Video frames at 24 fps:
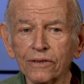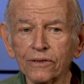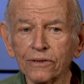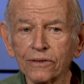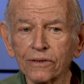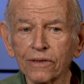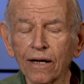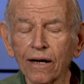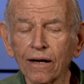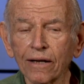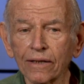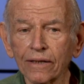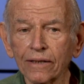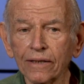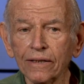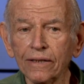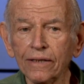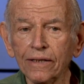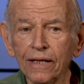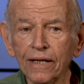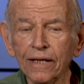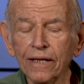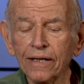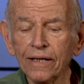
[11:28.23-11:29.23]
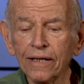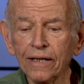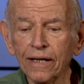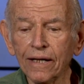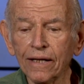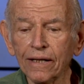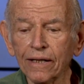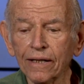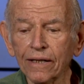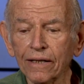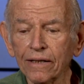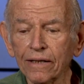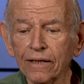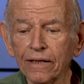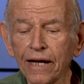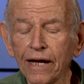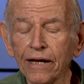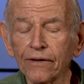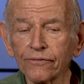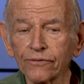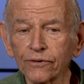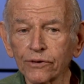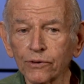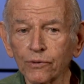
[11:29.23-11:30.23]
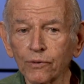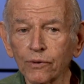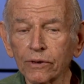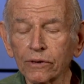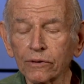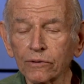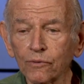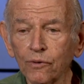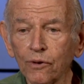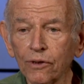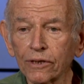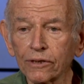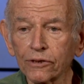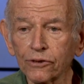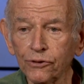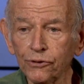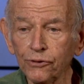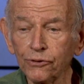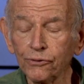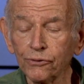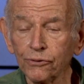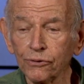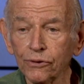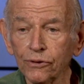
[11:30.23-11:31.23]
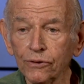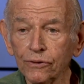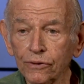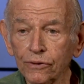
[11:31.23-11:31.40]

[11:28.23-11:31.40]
started after World War II.